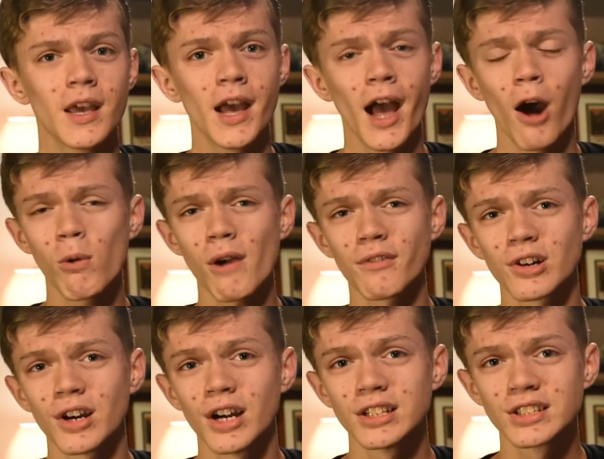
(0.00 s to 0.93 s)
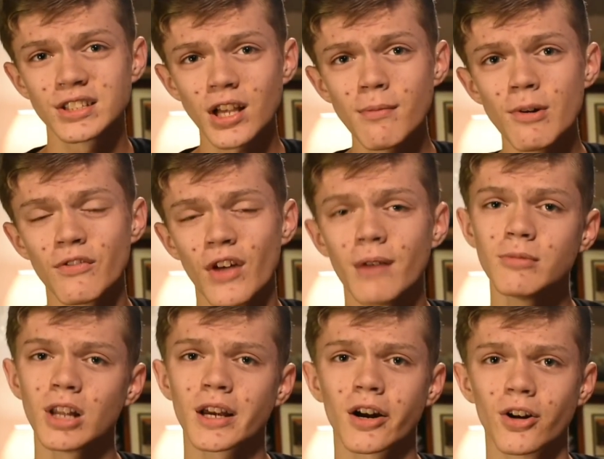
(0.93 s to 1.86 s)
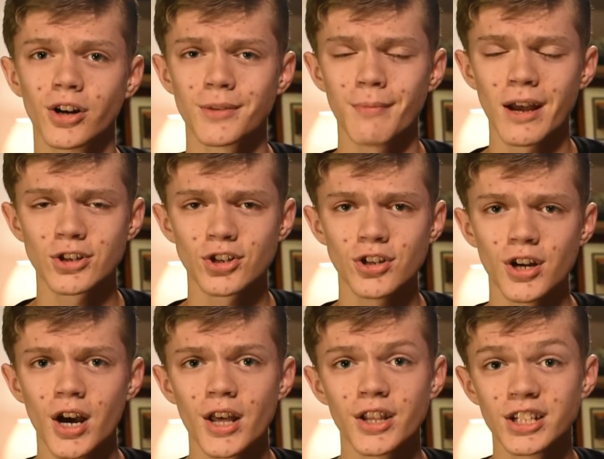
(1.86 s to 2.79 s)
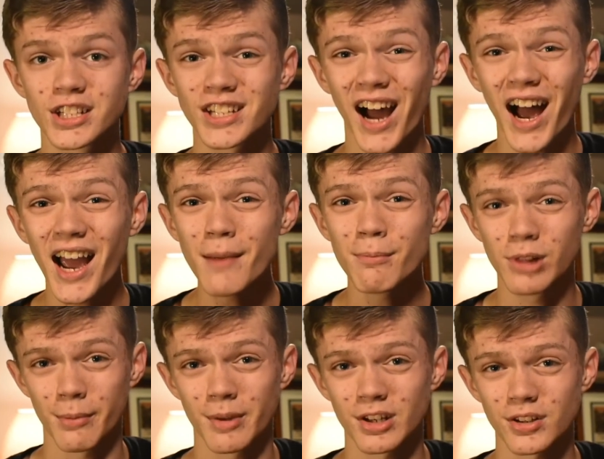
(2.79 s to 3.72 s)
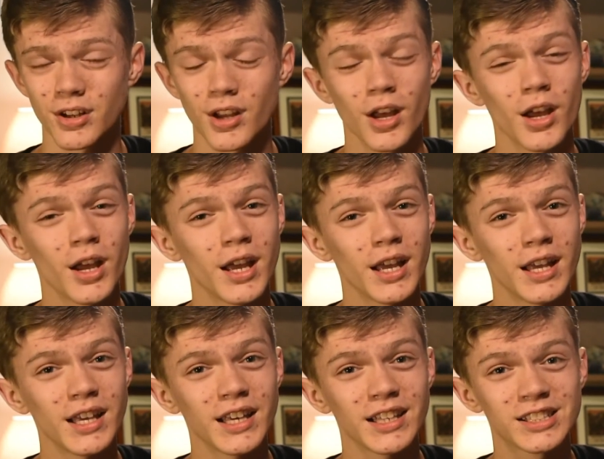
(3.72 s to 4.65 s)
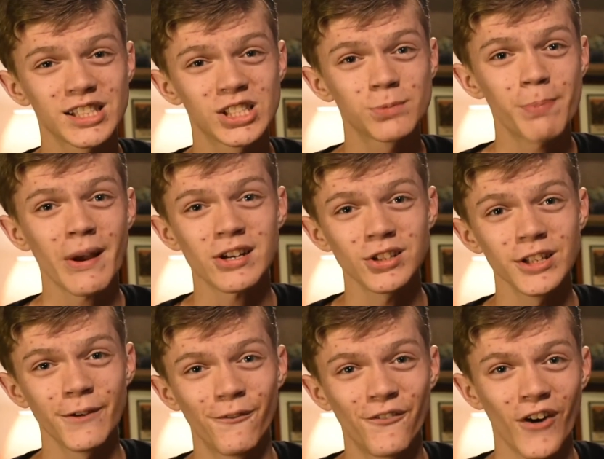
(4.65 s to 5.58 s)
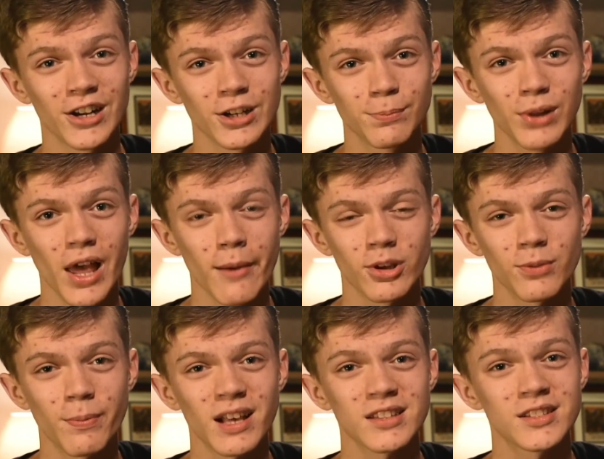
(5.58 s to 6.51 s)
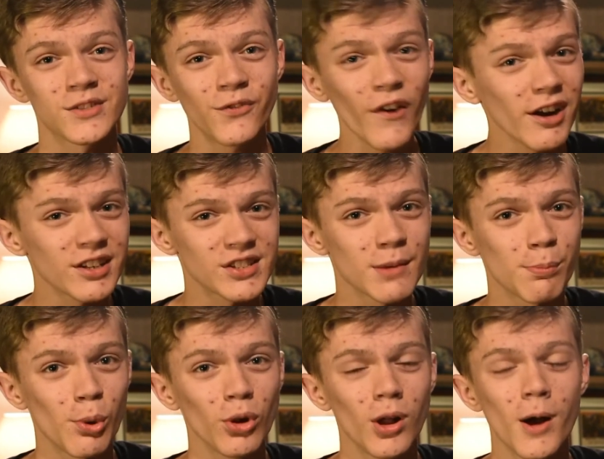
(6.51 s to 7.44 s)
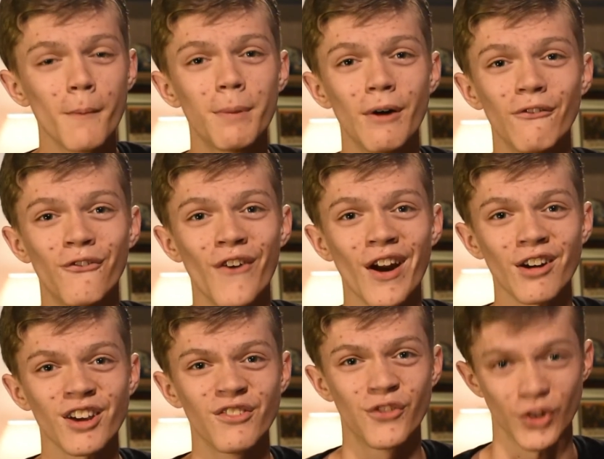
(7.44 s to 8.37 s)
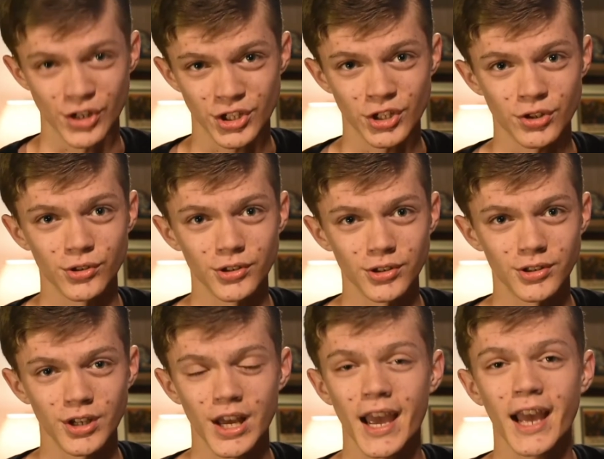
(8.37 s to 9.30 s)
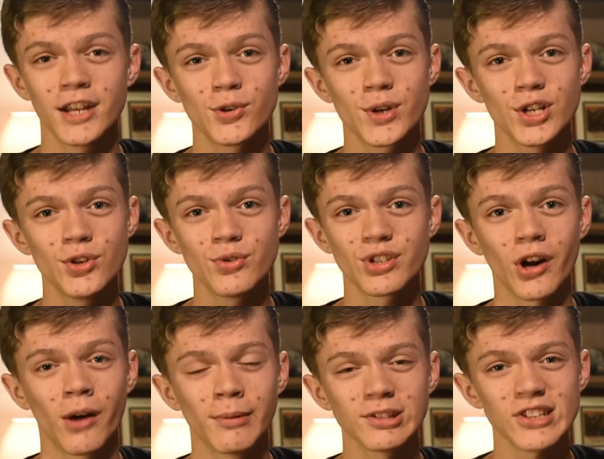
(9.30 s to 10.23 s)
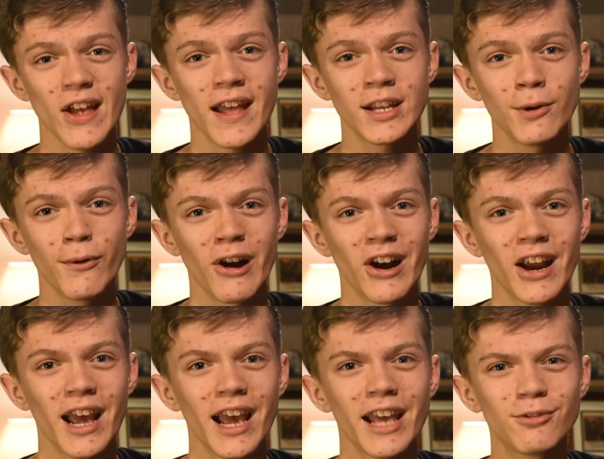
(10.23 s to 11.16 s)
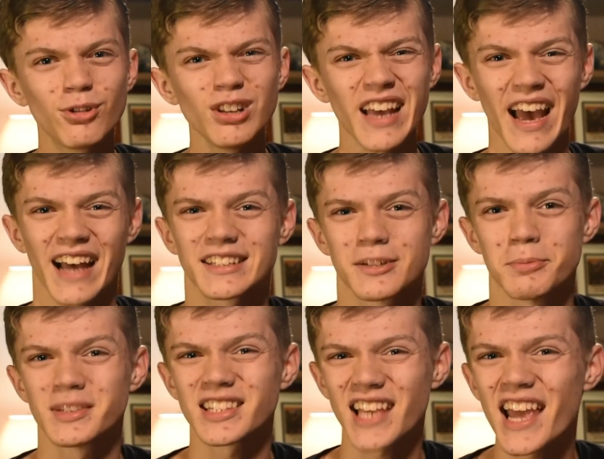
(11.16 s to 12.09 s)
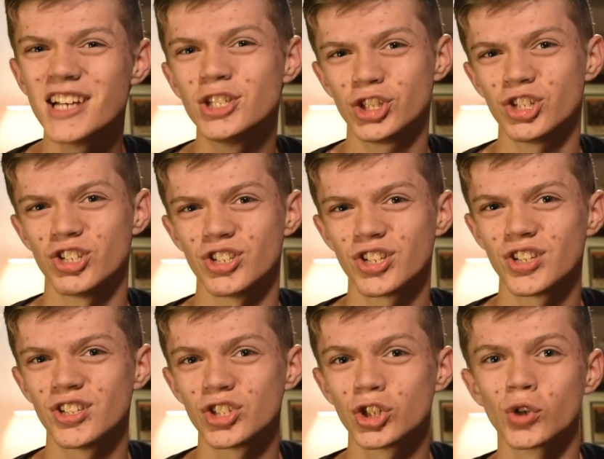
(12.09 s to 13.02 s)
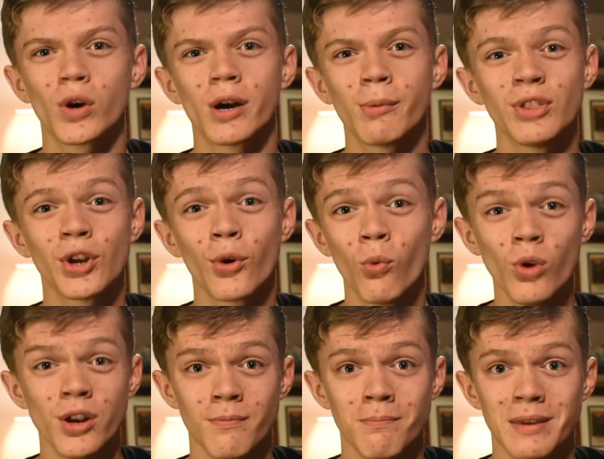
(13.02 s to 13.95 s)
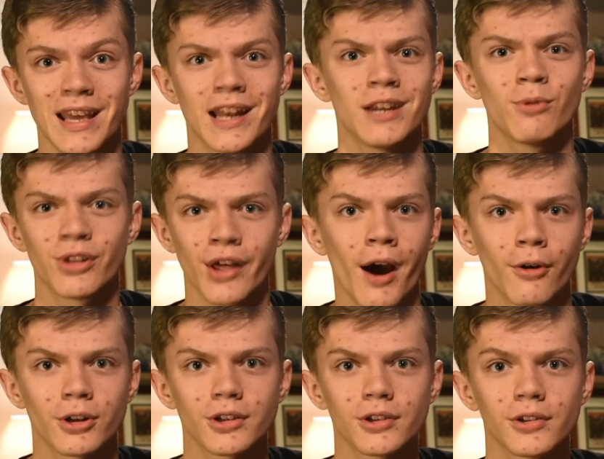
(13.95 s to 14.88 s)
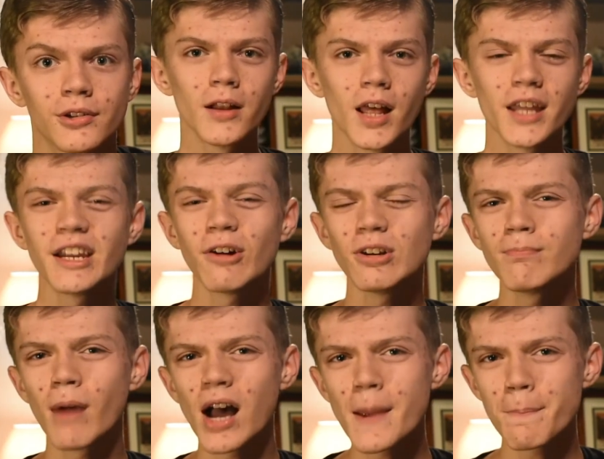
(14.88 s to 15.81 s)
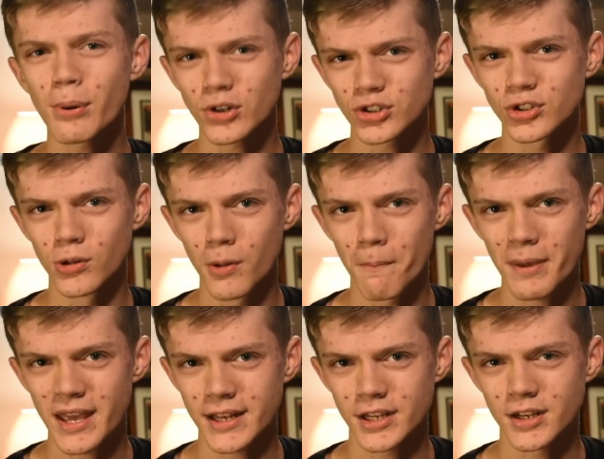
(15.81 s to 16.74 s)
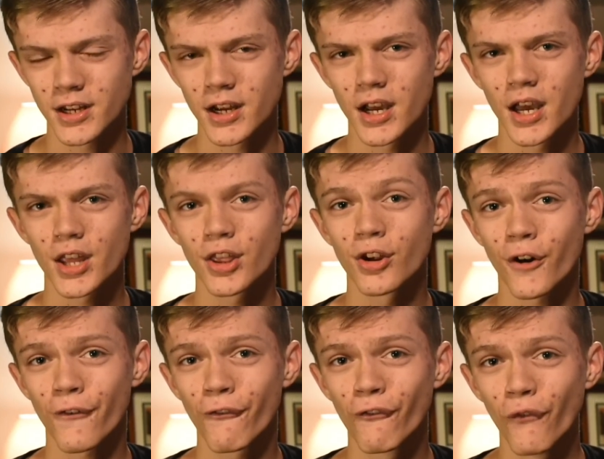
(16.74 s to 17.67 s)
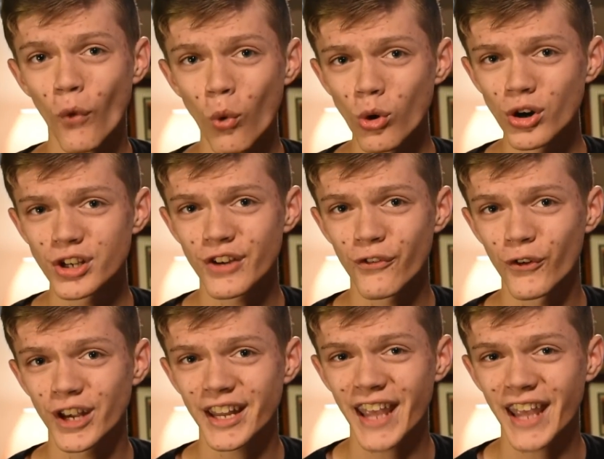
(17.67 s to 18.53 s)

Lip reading: However, some of them, like I already mentioned, the time limit is especially fun to play with because it's very simple but very versatile. And you can use it almost anywhere and really add some tension to the story when there wouldn't be any without it. Now, in my personal opinion, there are 4 different